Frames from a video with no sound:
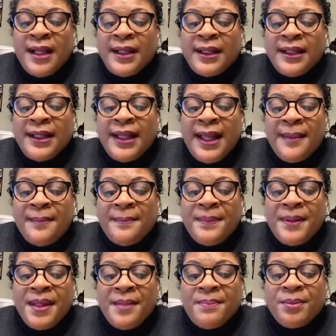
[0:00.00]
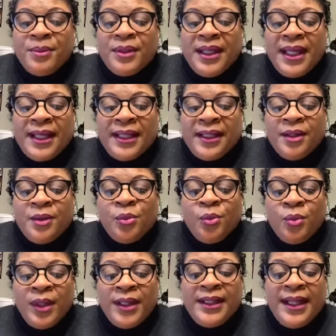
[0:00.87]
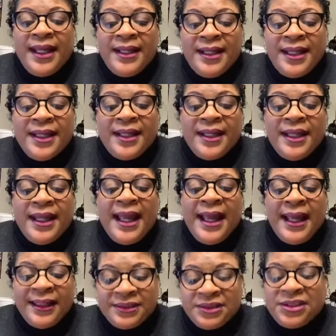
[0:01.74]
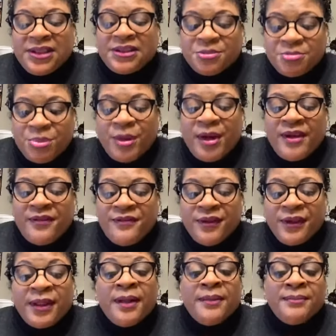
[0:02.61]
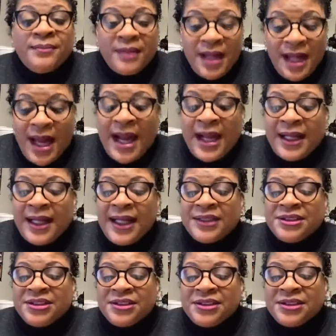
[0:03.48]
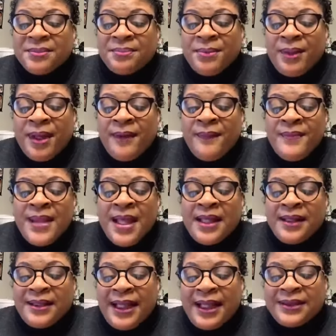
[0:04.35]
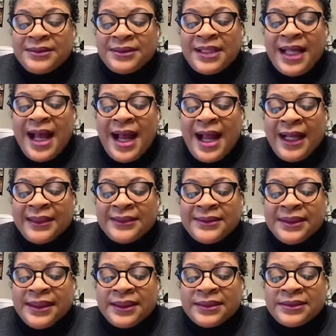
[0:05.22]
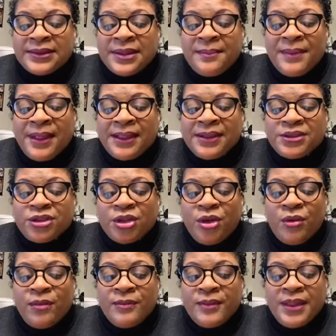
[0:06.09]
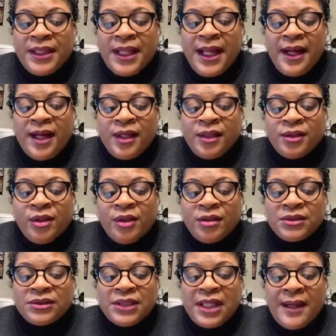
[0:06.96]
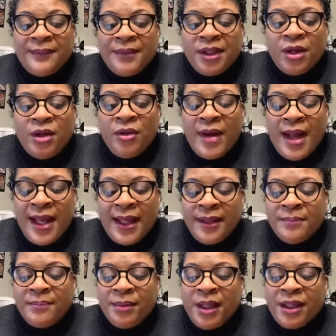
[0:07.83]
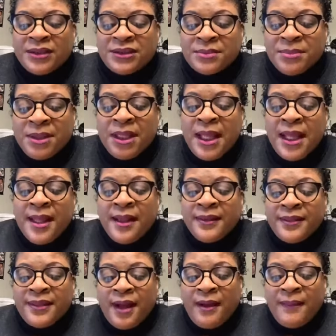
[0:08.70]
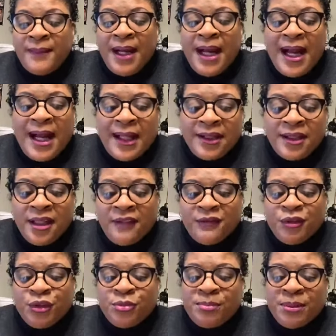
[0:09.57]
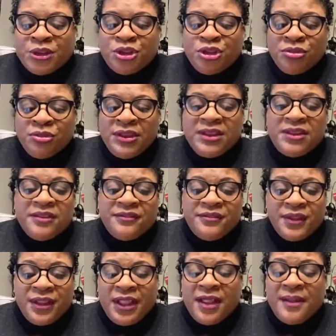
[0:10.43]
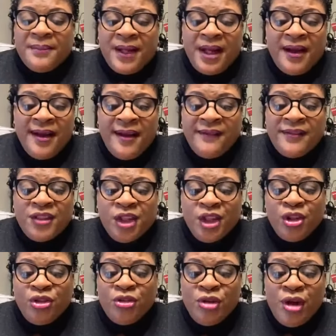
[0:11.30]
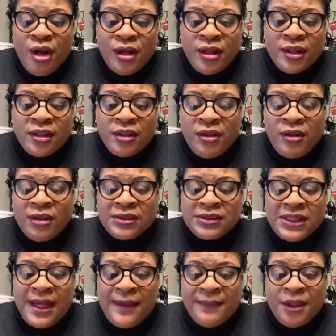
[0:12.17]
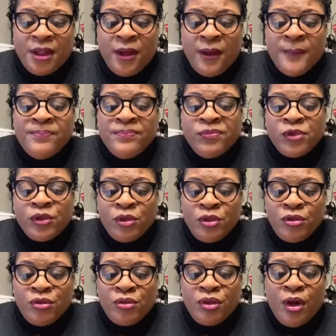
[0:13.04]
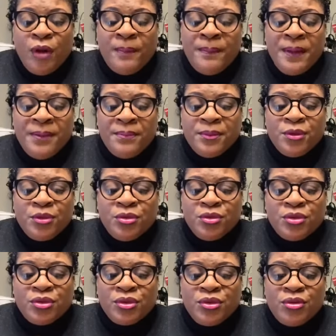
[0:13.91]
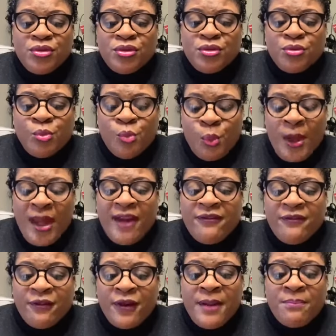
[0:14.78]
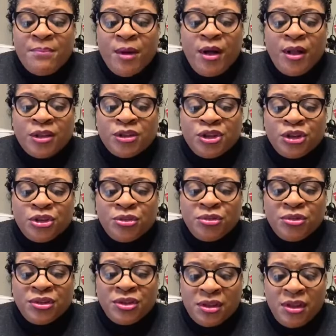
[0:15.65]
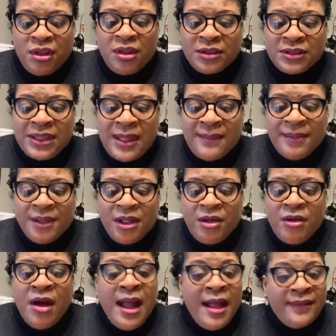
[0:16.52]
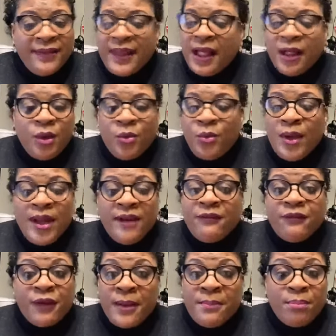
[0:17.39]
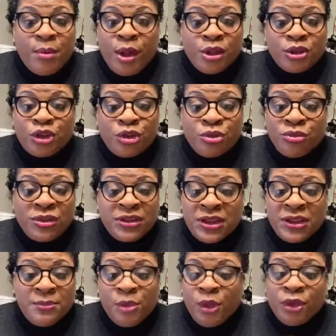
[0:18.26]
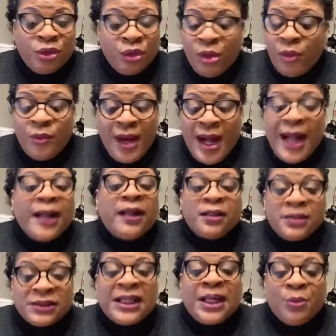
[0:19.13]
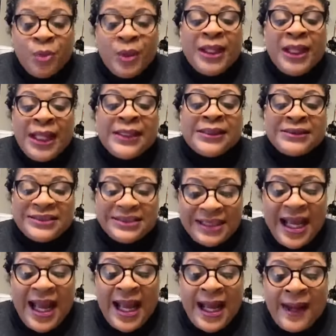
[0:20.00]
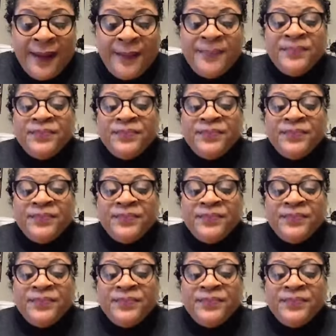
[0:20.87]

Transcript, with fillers: Let people get it when they get it and just pray for them. I got you, Chappelle. That's the idea. Somebody told me that a long time ago, and it bothers me. Thelma, I love you, but you need to forget about everything you heard a long time ago. Do you know people used to use wear Fred Bond shoes a long time ago? They don't wear Fred Bond shoes anymore. You know why? Because they went out of style.